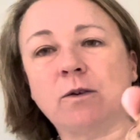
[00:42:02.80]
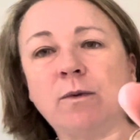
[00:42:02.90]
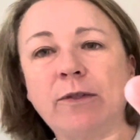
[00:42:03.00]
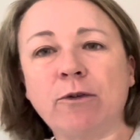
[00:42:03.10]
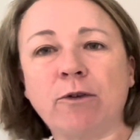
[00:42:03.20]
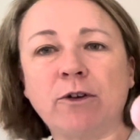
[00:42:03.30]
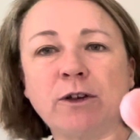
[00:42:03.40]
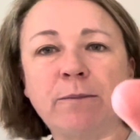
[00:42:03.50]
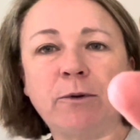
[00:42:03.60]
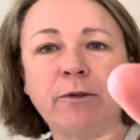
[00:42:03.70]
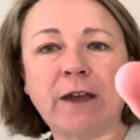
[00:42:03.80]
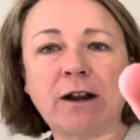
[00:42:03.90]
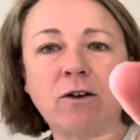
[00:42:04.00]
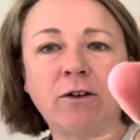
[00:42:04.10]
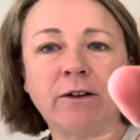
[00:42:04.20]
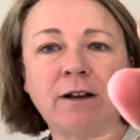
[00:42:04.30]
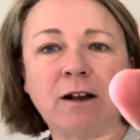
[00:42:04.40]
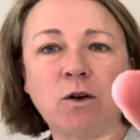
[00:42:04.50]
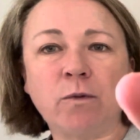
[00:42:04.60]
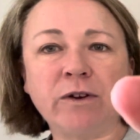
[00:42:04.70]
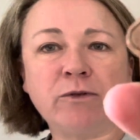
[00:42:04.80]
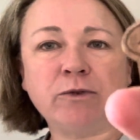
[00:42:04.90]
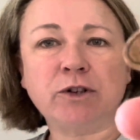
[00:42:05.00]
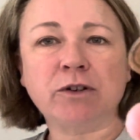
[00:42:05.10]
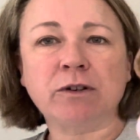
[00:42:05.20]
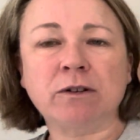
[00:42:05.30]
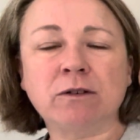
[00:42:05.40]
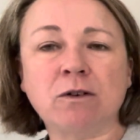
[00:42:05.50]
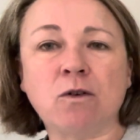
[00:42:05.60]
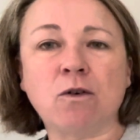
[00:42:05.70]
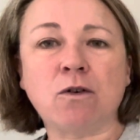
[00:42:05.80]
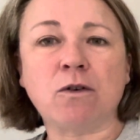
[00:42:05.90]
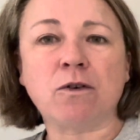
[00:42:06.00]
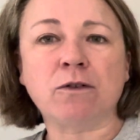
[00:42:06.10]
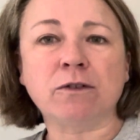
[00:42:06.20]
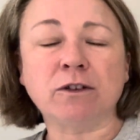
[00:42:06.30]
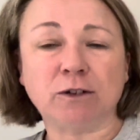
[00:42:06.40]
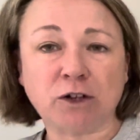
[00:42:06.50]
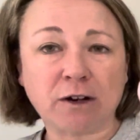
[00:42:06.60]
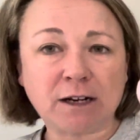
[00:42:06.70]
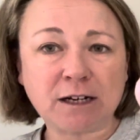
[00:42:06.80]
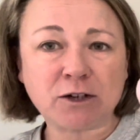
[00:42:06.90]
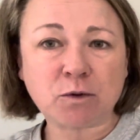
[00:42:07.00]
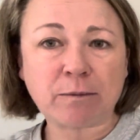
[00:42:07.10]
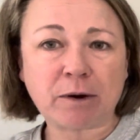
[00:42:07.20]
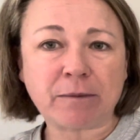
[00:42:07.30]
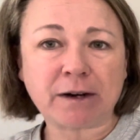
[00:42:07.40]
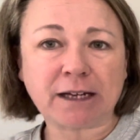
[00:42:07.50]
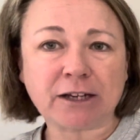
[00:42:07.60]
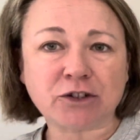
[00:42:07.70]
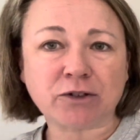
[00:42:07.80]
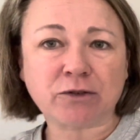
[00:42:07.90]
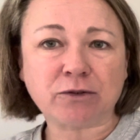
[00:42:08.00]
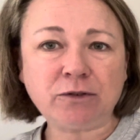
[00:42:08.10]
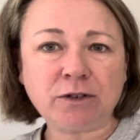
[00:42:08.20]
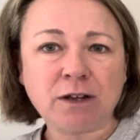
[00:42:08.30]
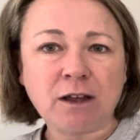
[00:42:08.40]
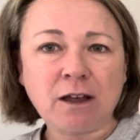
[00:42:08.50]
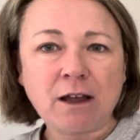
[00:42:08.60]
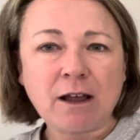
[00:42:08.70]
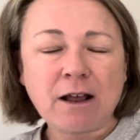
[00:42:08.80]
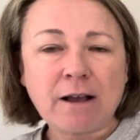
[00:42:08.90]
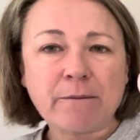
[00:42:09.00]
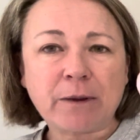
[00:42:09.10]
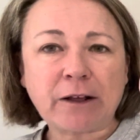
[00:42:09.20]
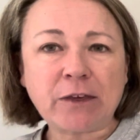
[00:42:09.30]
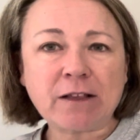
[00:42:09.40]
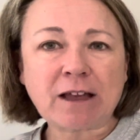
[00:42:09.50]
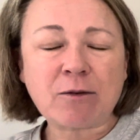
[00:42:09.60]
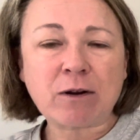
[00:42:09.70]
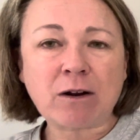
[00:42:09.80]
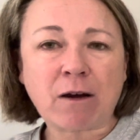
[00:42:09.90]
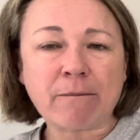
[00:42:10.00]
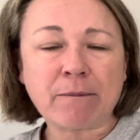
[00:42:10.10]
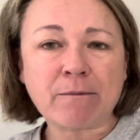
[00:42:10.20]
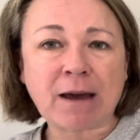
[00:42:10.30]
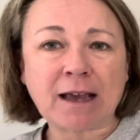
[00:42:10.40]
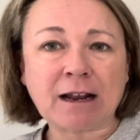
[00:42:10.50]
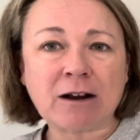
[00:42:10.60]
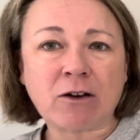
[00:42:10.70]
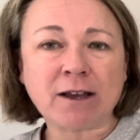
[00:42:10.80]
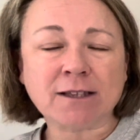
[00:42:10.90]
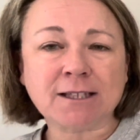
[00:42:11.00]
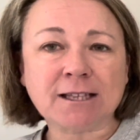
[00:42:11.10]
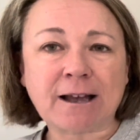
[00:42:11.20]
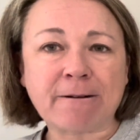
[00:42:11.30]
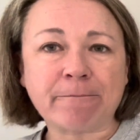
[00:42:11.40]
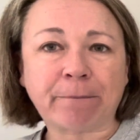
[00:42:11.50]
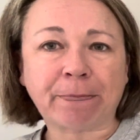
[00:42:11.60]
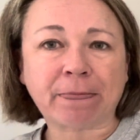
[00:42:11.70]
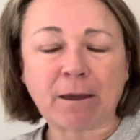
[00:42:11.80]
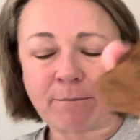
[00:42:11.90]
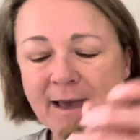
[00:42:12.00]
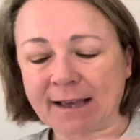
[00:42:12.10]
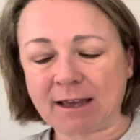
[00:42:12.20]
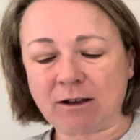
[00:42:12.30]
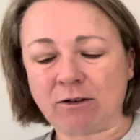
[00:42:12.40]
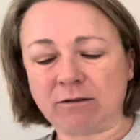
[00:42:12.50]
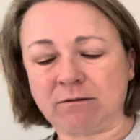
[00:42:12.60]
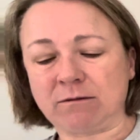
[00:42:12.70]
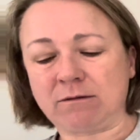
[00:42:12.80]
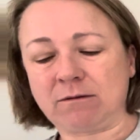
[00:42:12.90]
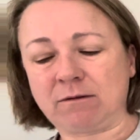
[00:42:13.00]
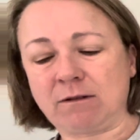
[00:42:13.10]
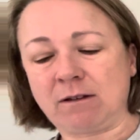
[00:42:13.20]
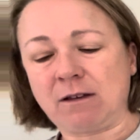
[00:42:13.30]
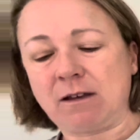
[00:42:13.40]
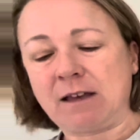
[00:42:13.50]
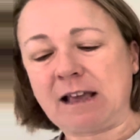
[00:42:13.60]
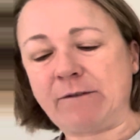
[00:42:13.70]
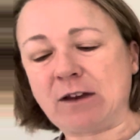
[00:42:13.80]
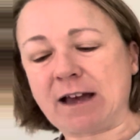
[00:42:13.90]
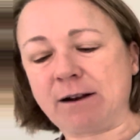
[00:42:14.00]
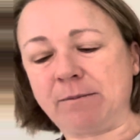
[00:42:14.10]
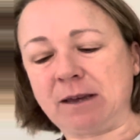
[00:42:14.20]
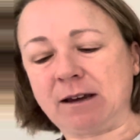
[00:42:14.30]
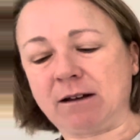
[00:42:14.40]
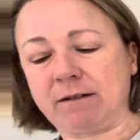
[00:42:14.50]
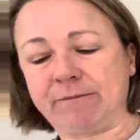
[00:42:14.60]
whether or not you put that on a quilt or you turned it into a bobbin, I guess you could. But I think they would make a nice backing on if you had a bigger